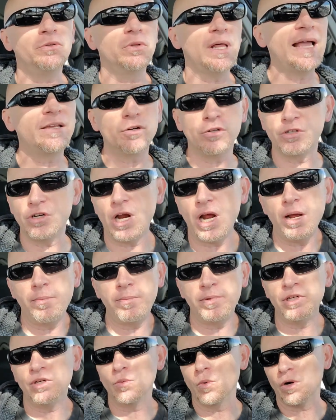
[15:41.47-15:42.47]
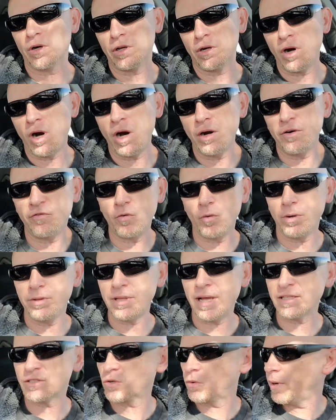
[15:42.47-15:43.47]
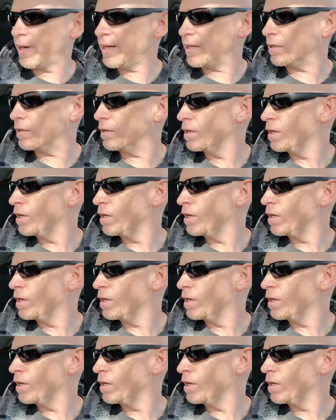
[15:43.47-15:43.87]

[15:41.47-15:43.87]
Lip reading: like your job and you're working hard for it, that's great.